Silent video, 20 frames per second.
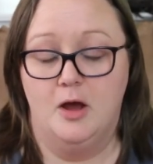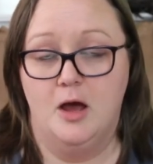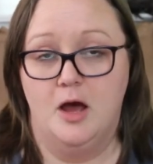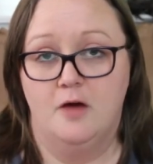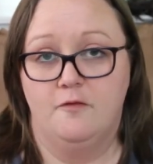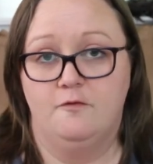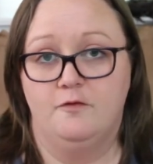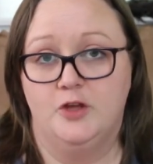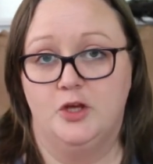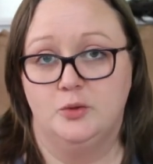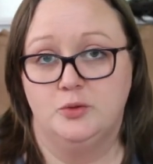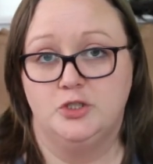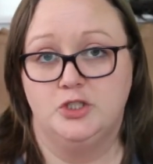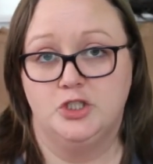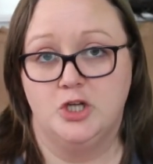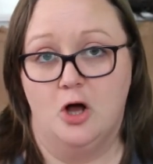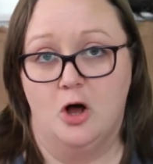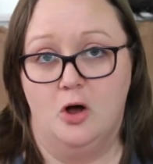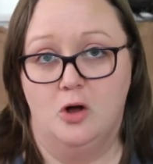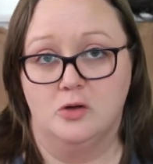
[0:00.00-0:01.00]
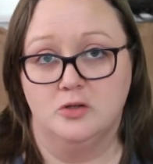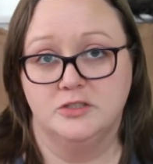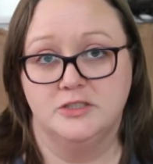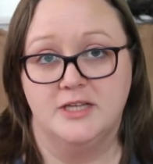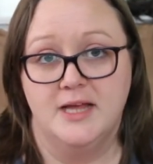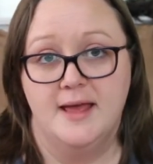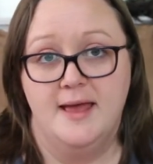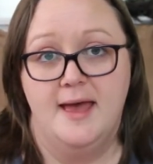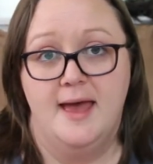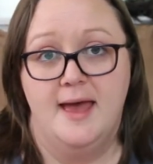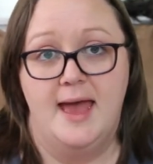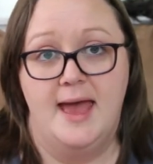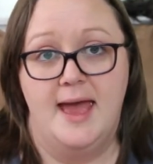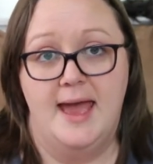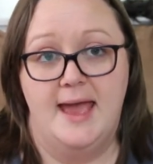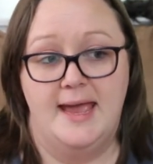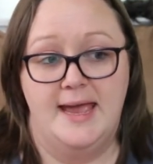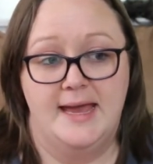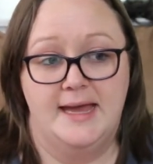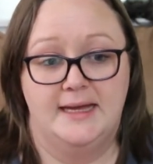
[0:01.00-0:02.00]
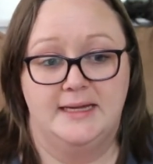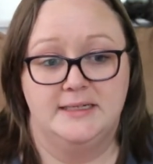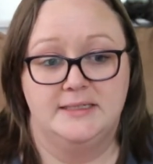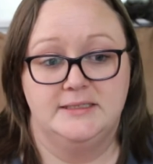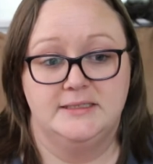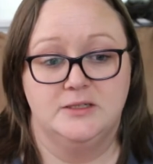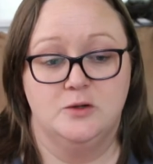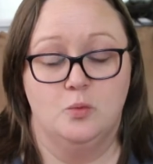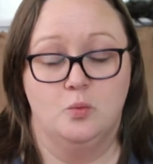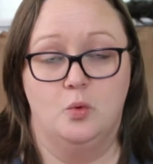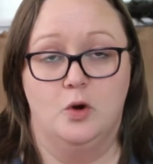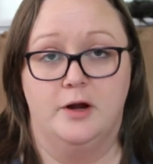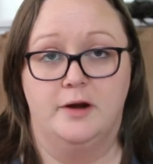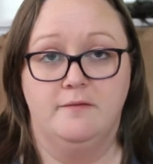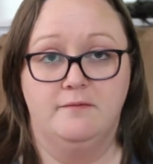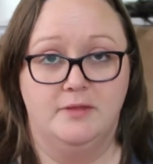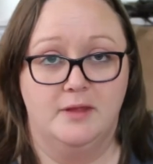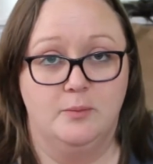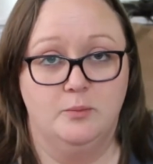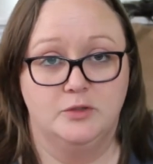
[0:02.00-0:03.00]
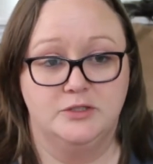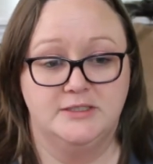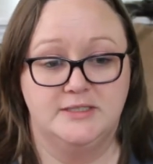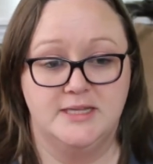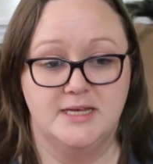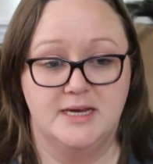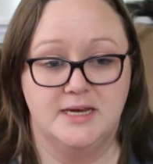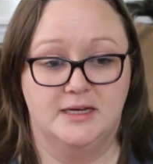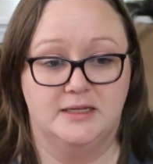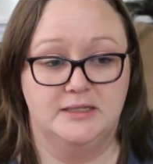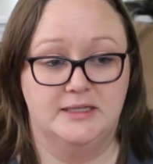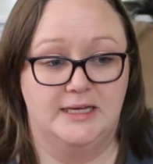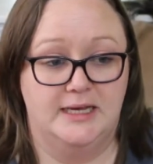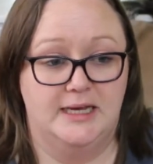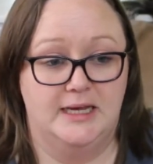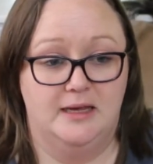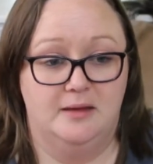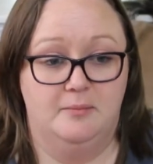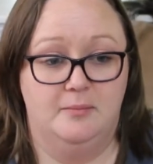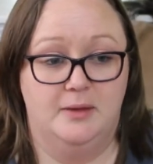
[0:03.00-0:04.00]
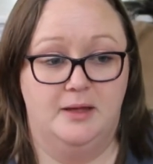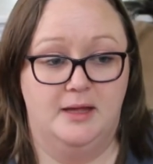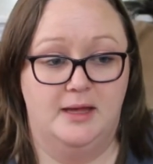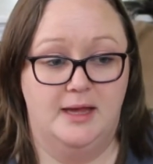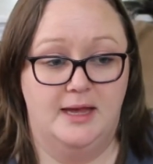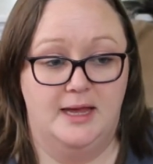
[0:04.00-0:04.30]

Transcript: a few shawls and one of them was the Agleam